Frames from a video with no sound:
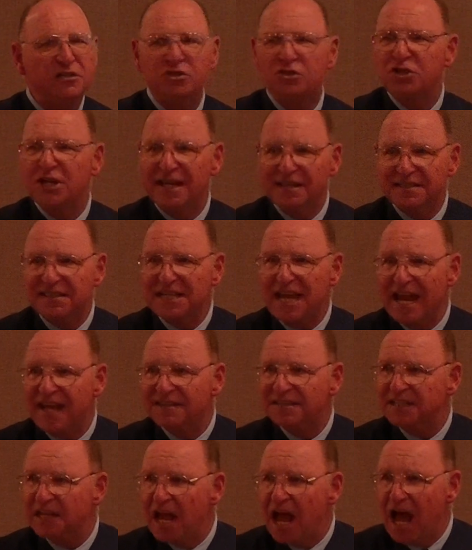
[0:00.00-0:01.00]
Just
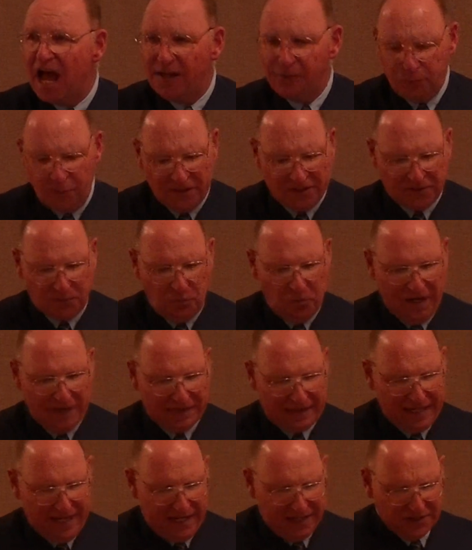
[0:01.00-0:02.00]
as God was
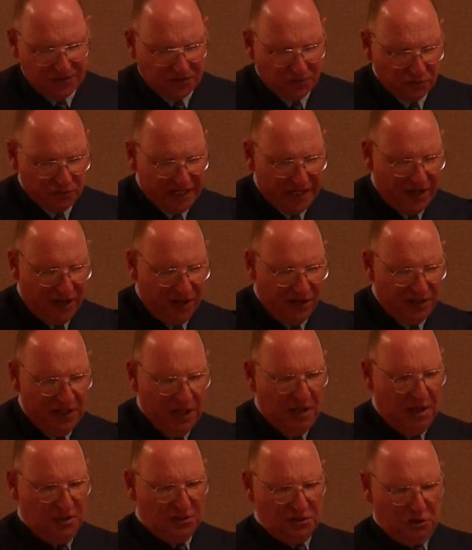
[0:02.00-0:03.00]
with
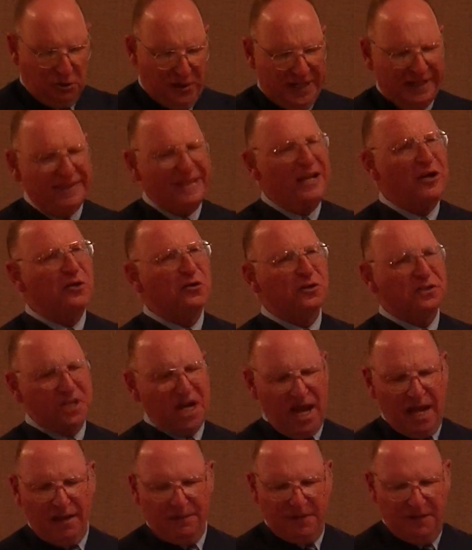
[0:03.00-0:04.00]
Israel during their
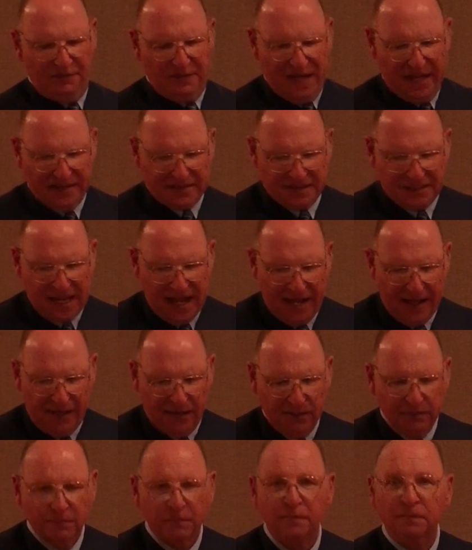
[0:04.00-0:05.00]
time of
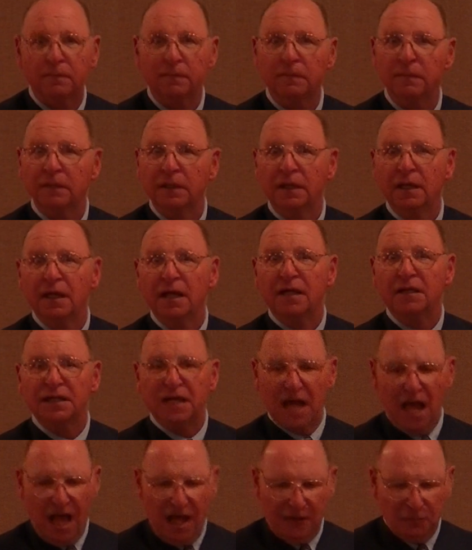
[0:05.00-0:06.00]
exile,
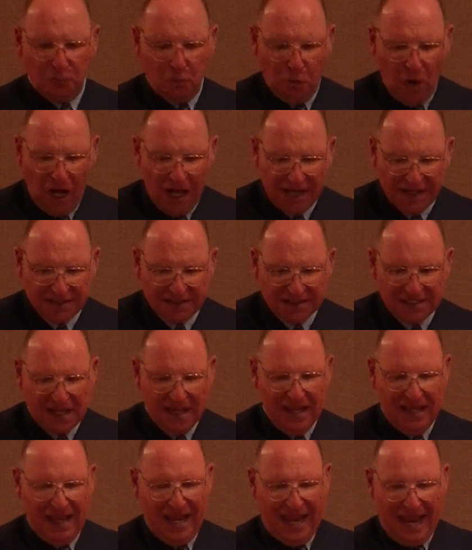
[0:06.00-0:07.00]
God was
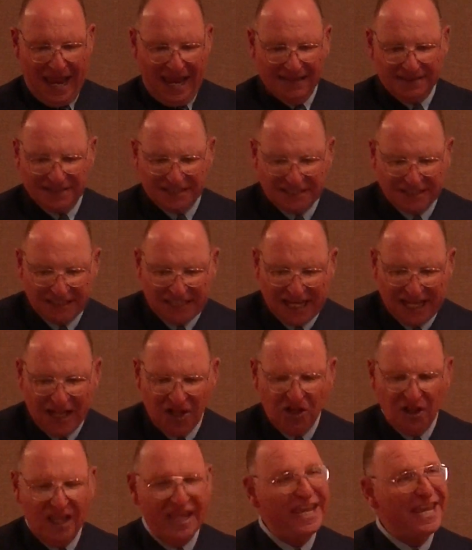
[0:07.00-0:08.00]
and
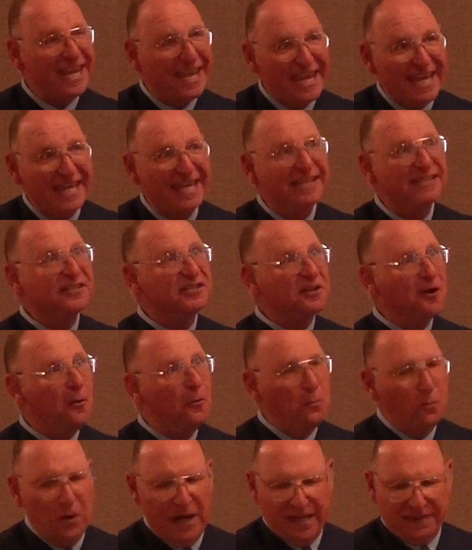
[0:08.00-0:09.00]
still is
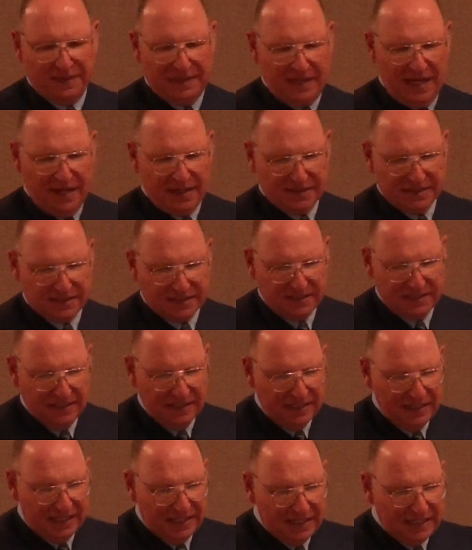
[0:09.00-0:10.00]
with us,
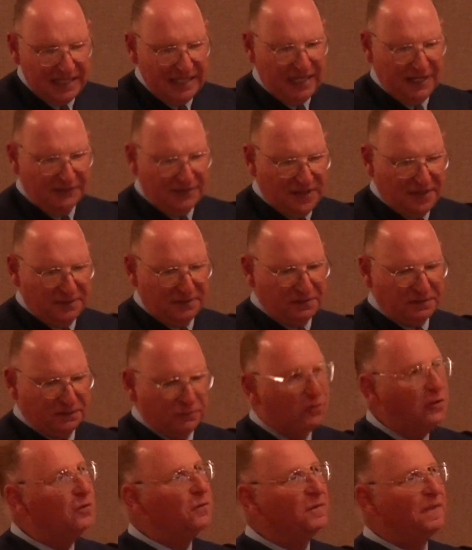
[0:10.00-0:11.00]
even
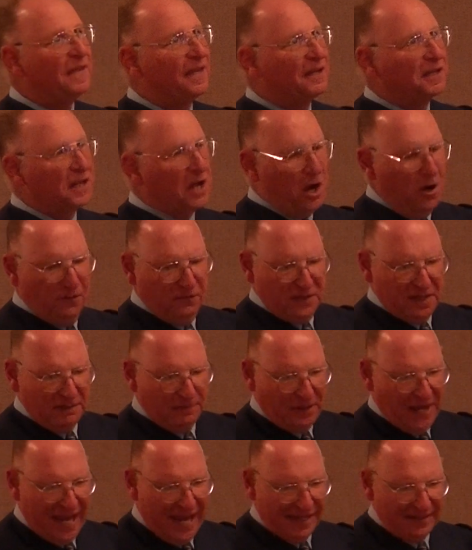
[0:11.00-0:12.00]
through the
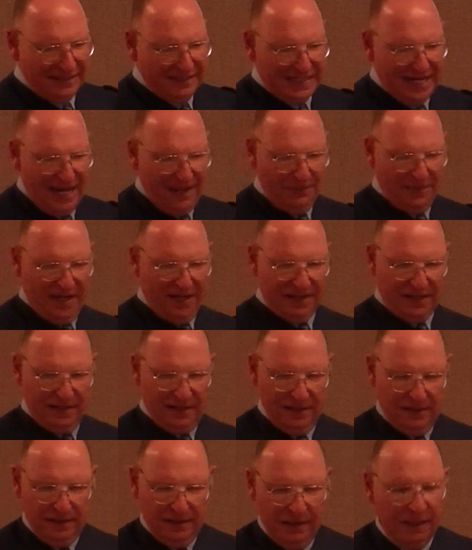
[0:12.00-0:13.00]
COVID
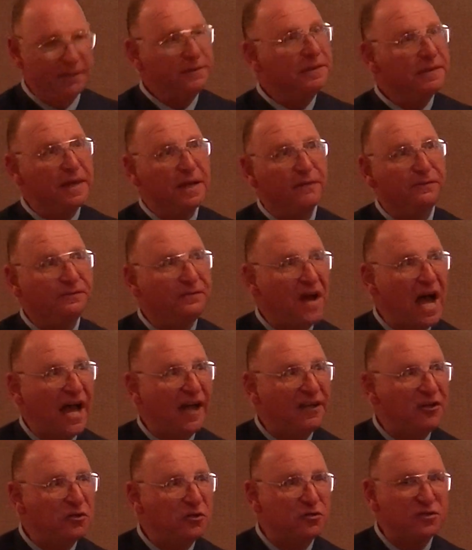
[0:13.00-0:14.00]
pandemic, the
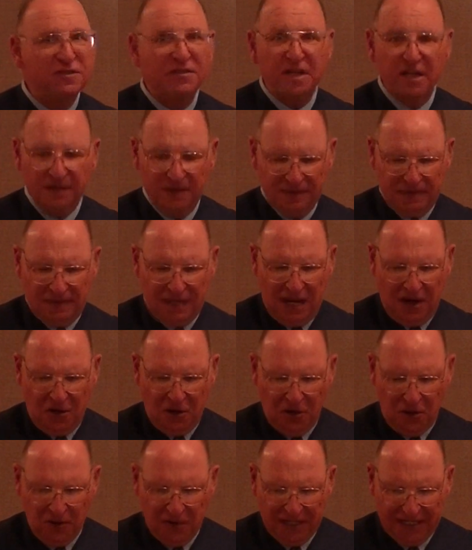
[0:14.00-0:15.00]
fires, the
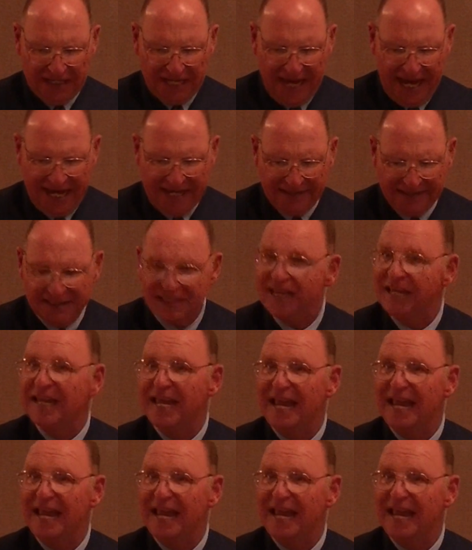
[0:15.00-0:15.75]
hurricanes,